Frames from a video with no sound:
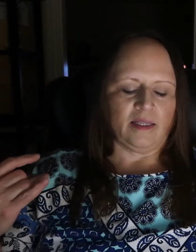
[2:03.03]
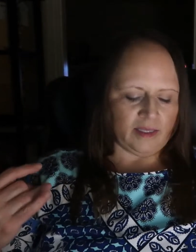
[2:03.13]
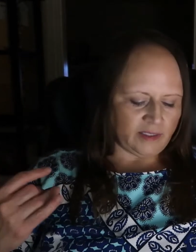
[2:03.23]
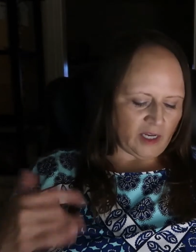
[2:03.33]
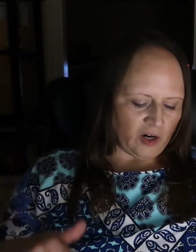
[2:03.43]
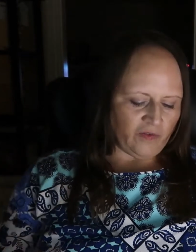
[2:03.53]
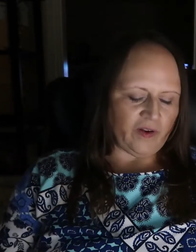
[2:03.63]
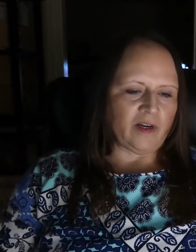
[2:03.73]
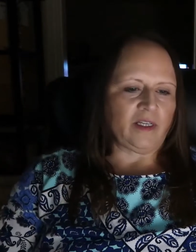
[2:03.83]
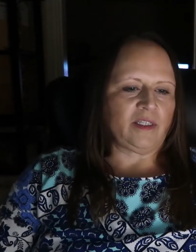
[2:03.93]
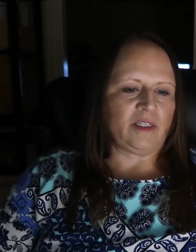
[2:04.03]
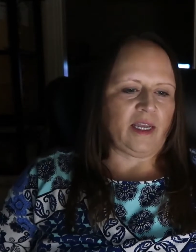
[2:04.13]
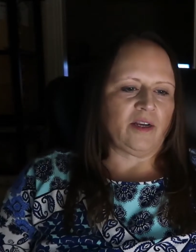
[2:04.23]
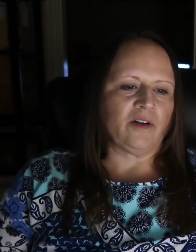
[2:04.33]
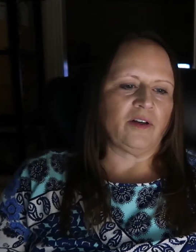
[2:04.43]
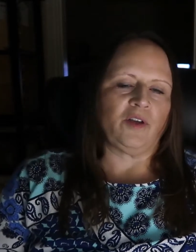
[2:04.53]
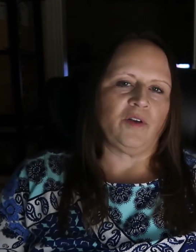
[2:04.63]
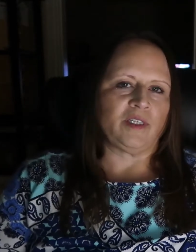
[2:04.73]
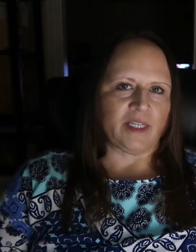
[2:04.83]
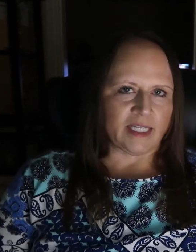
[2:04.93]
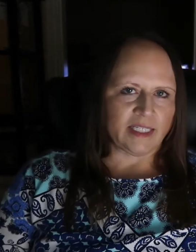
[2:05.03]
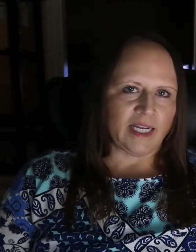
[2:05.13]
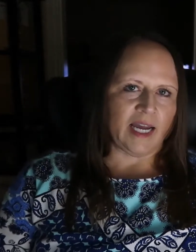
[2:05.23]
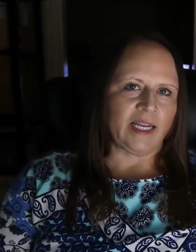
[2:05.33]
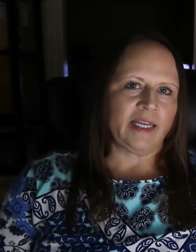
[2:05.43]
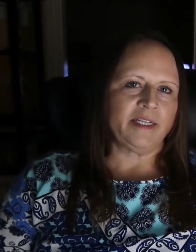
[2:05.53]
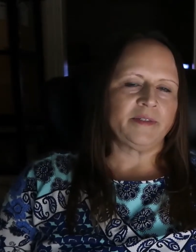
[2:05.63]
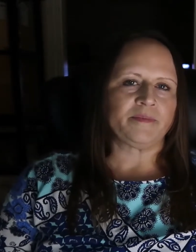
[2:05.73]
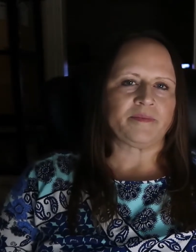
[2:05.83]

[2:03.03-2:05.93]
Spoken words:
these are fairly standard unisex styling,